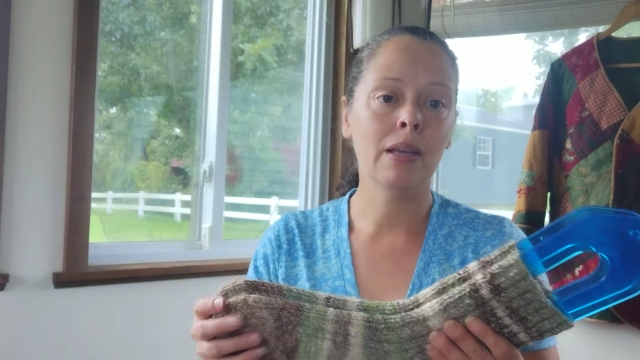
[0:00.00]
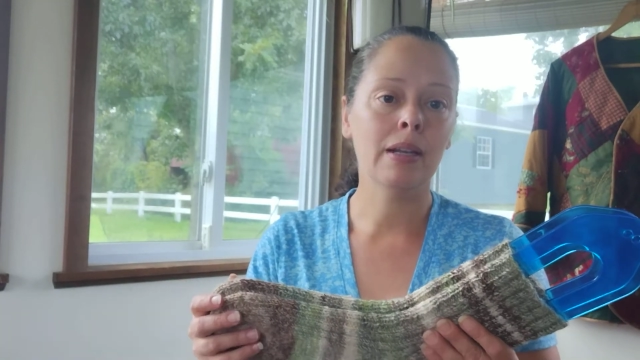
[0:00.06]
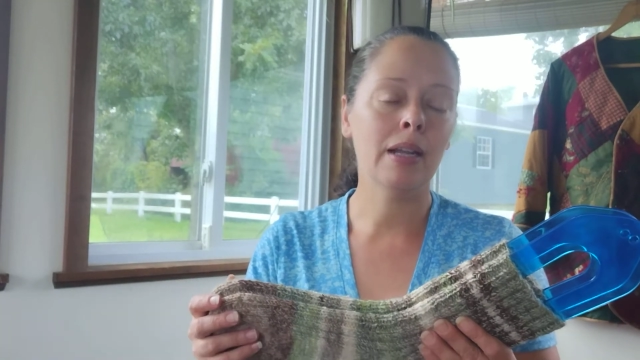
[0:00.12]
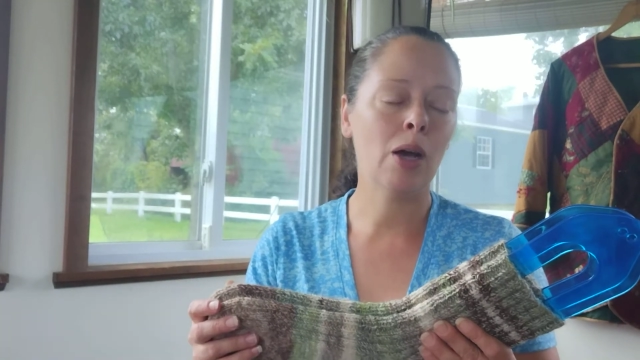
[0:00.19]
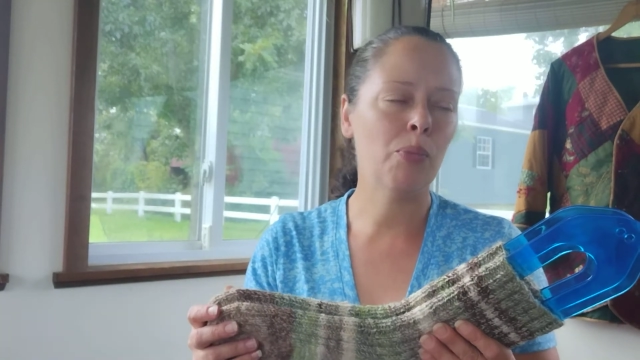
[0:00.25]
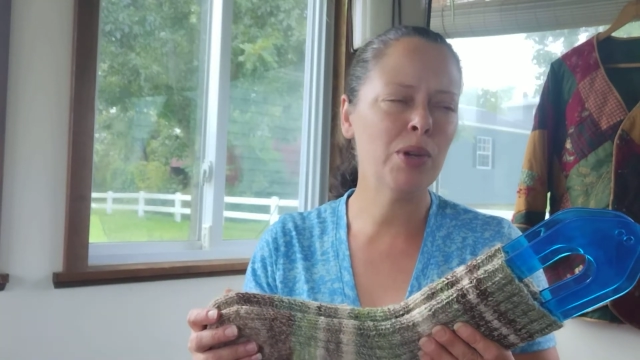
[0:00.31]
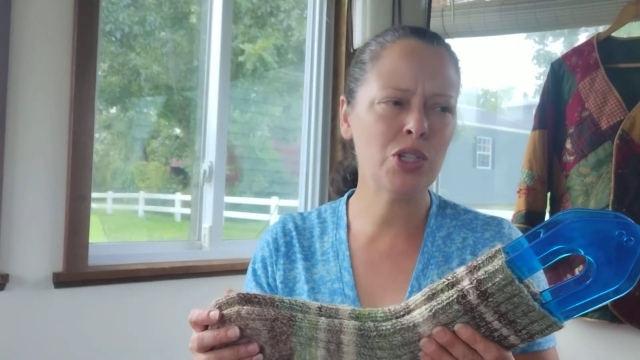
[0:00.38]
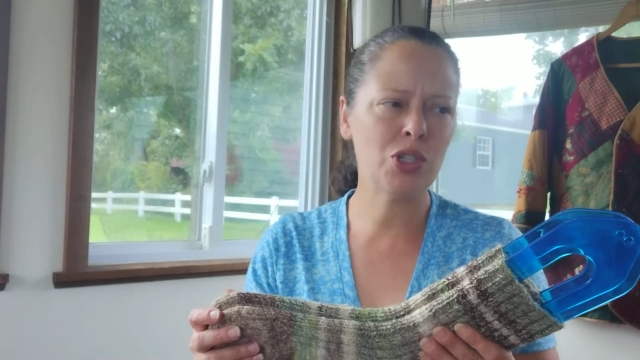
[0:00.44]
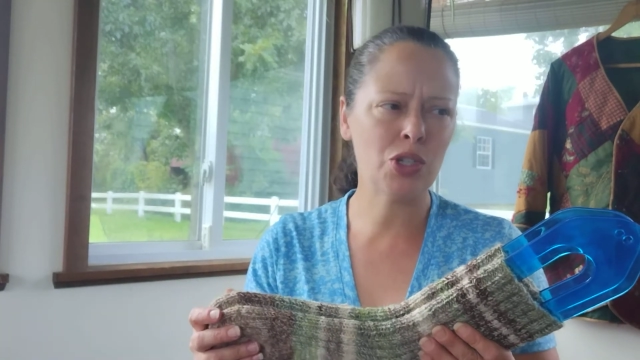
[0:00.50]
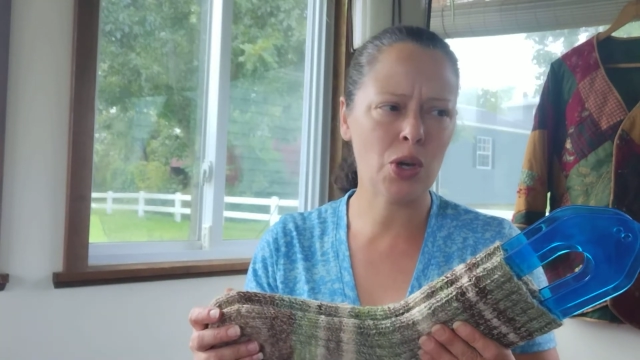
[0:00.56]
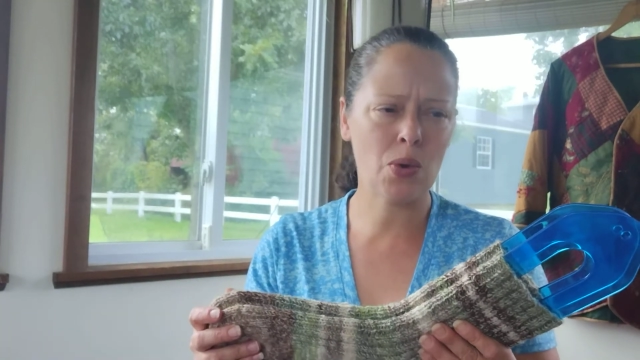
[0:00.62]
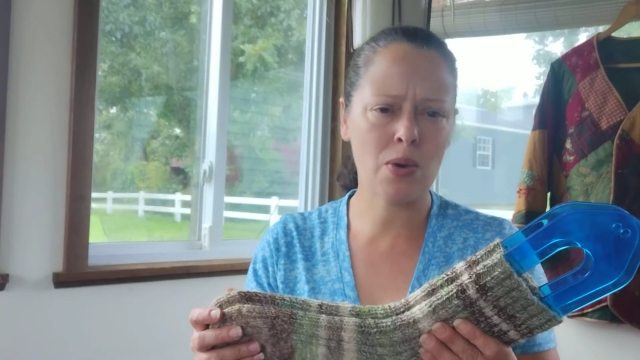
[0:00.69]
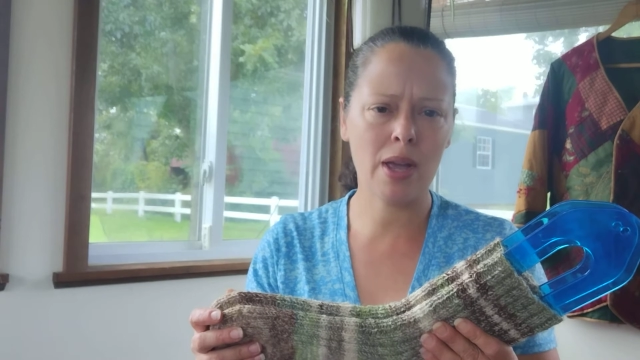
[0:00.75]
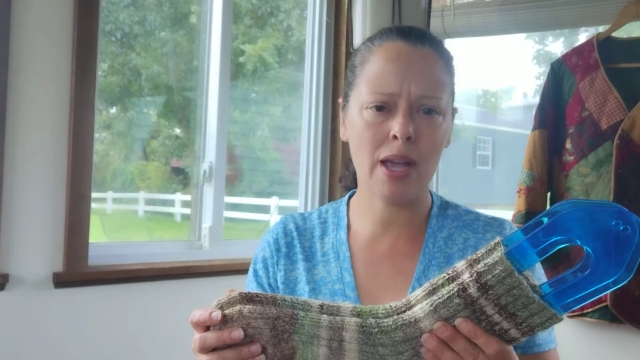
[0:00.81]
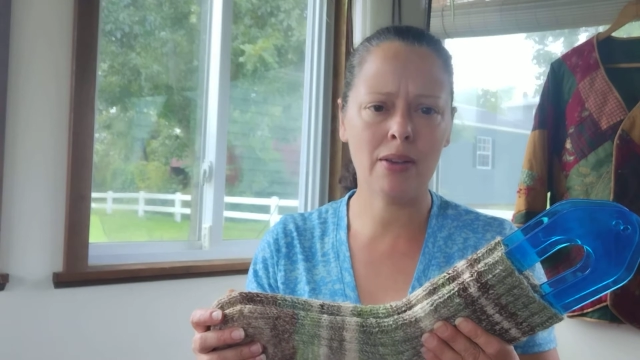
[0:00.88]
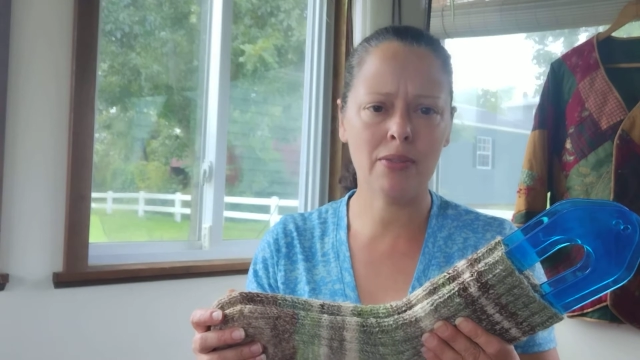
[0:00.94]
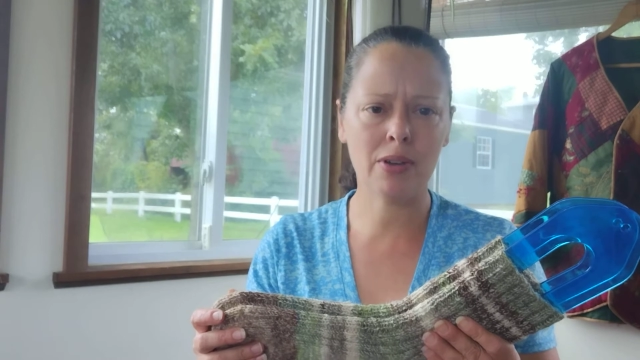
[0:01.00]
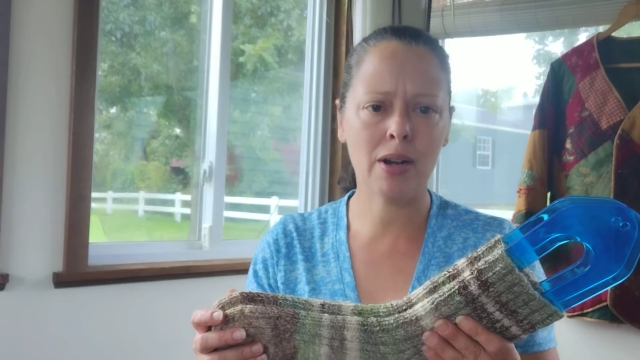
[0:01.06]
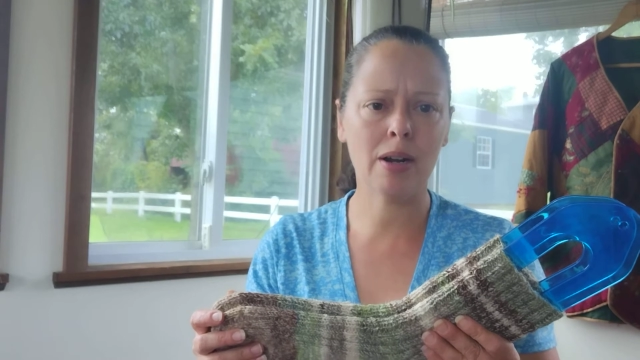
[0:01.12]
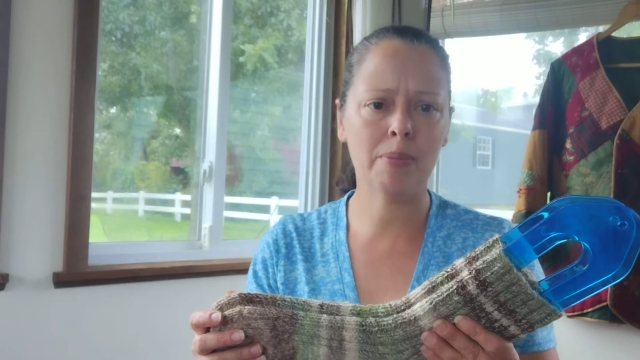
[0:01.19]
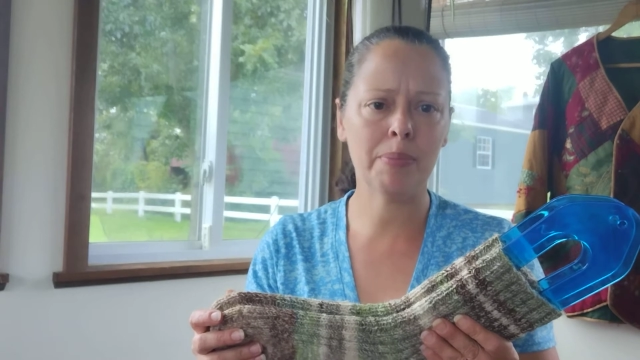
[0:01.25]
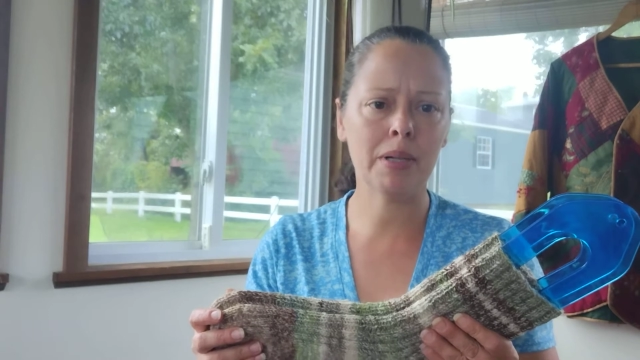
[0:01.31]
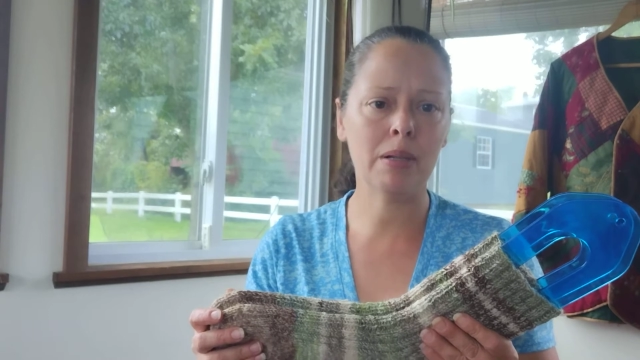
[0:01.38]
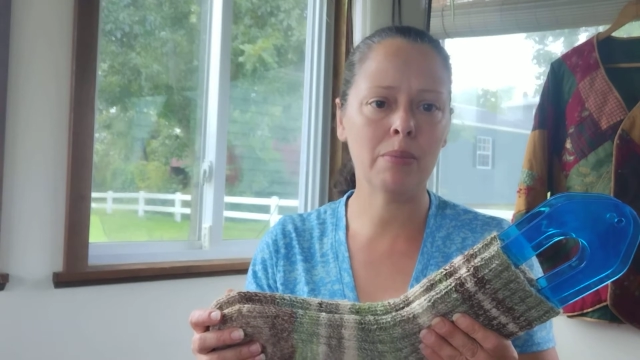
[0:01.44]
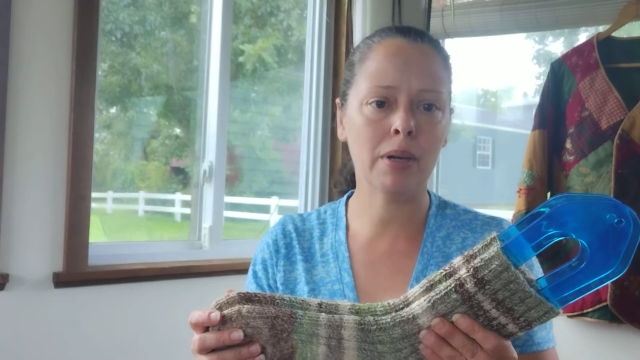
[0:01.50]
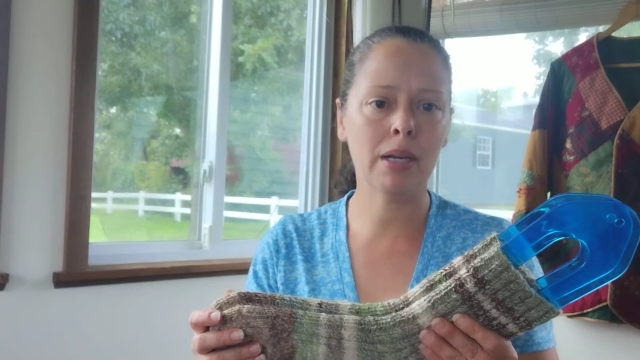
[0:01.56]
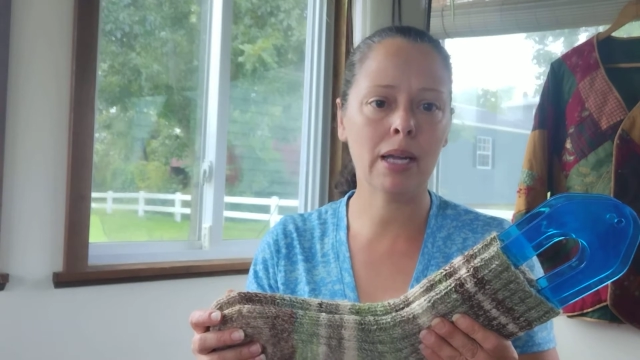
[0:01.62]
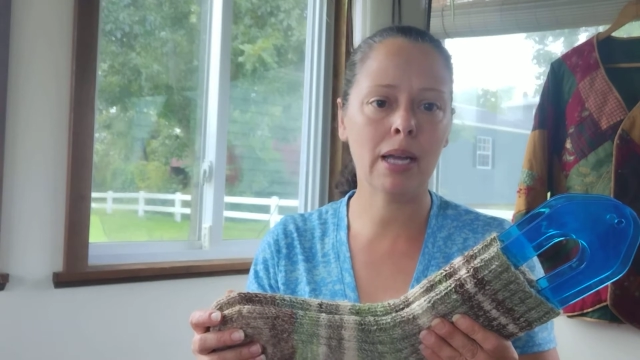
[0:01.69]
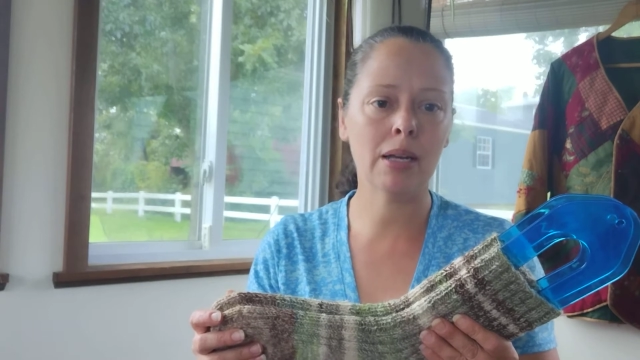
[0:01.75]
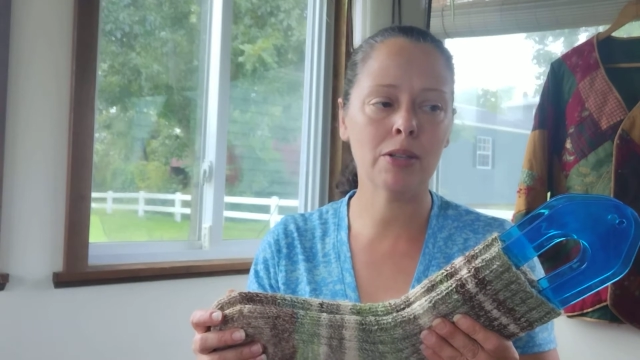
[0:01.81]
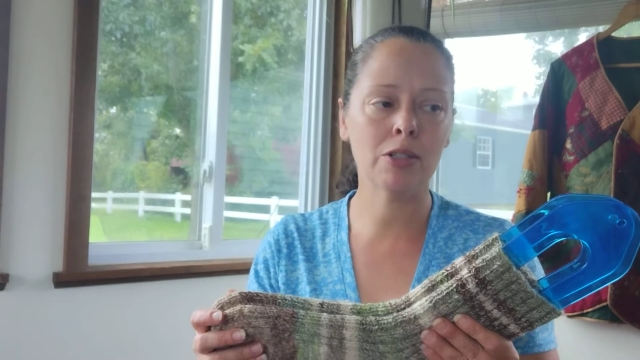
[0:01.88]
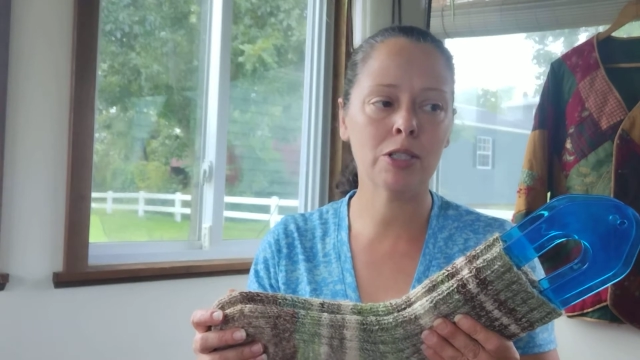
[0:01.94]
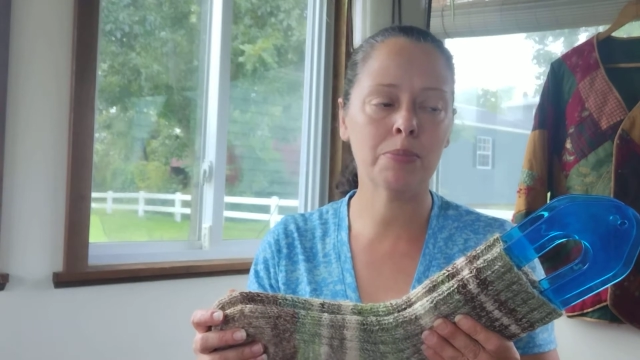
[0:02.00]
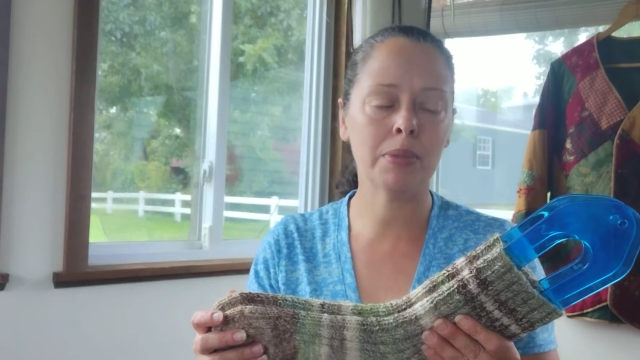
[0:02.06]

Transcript: Now we don't have carpet in my house